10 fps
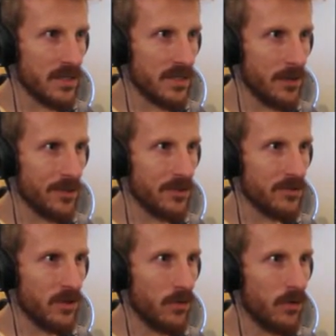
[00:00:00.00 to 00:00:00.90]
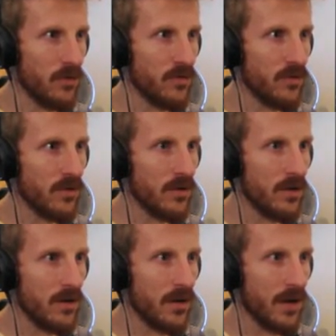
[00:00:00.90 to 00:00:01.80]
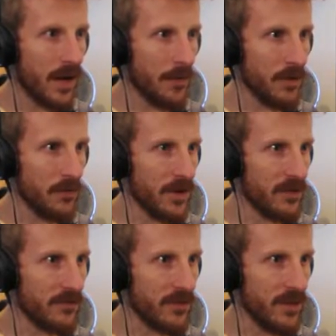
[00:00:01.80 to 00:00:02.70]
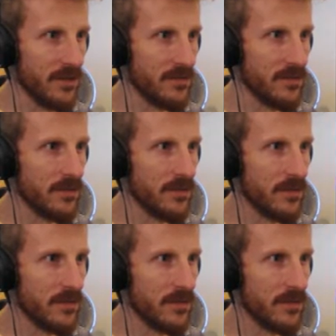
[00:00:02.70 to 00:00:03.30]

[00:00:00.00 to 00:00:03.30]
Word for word: Tell me there's no wolf. I'm not ready for this.